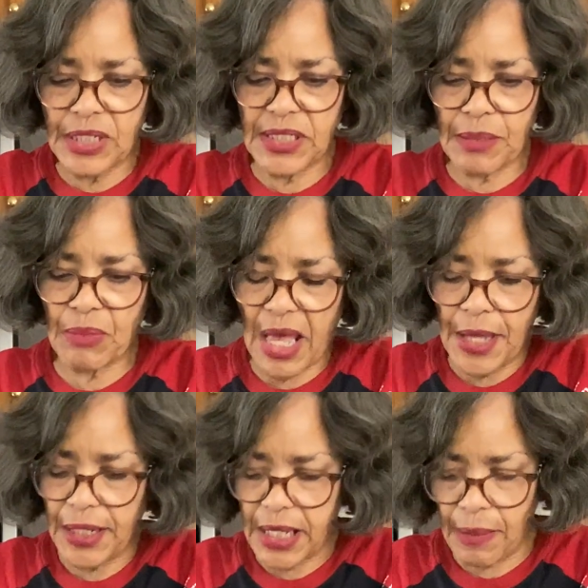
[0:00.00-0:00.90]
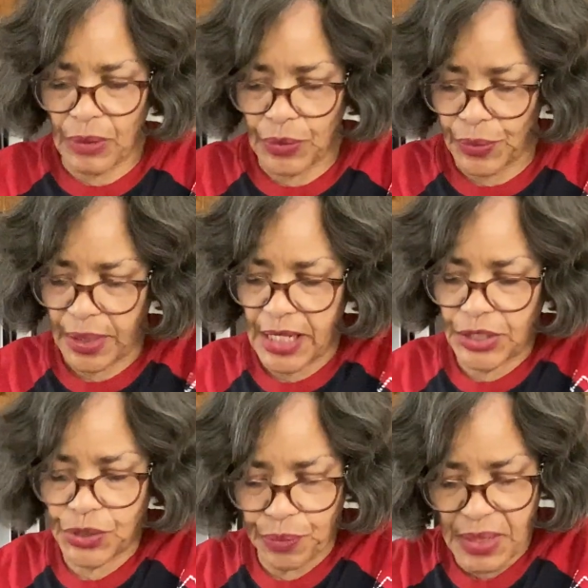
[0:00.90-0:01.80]
some kind of chemical to get
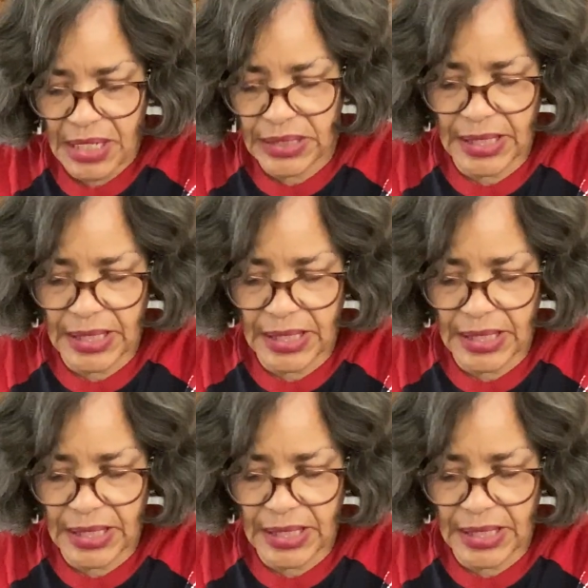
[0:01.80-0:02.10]
your rings